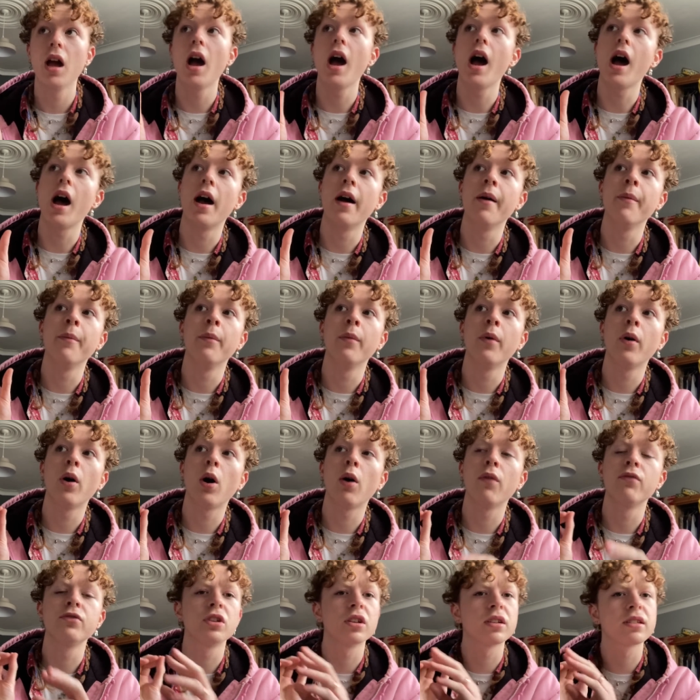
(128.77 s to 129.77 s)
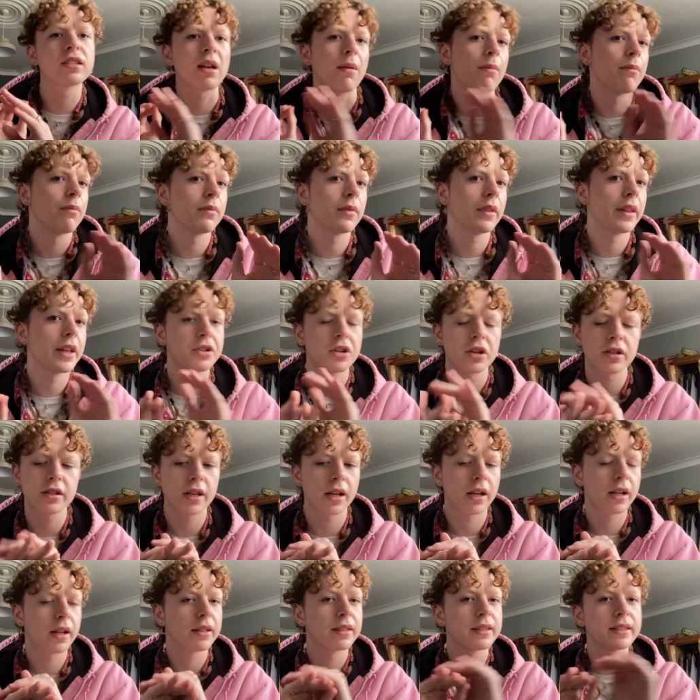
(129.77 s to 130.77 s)
um, of just some like just
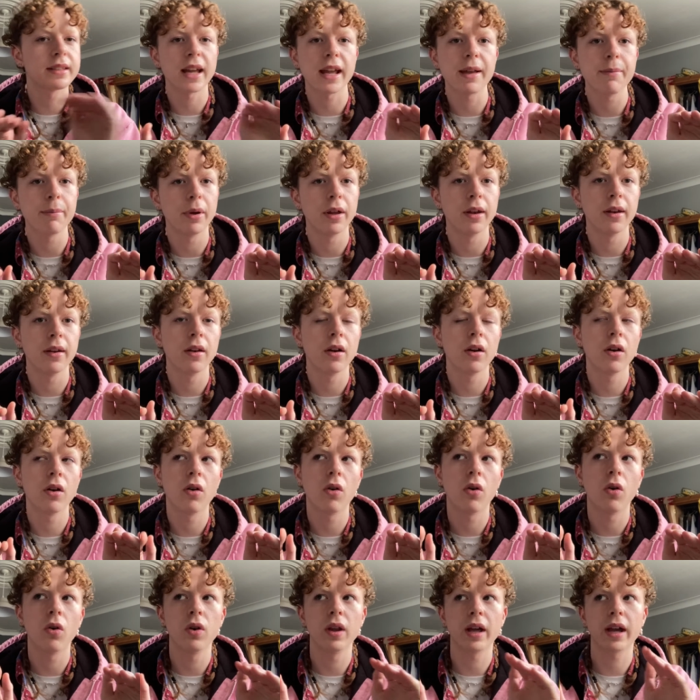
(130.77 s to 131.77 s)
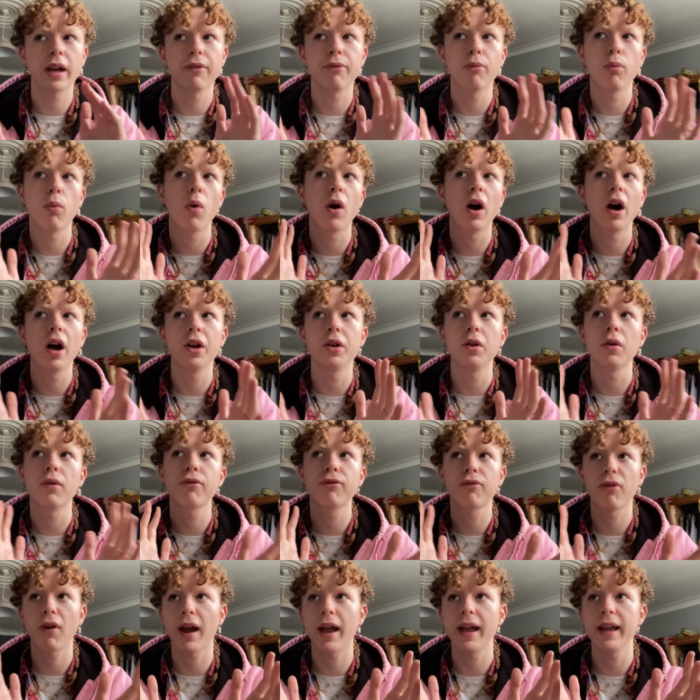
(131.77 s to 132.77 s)
like a statement or like a word or
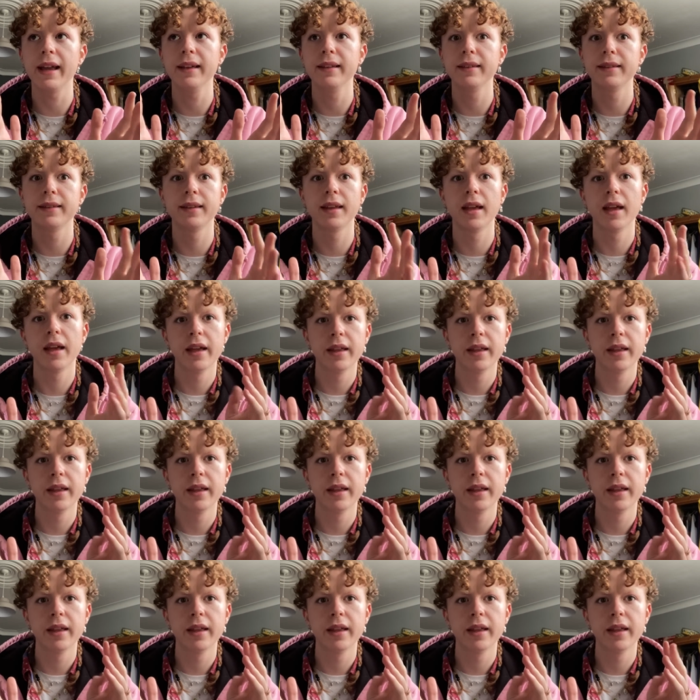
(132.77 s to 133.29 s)
phrase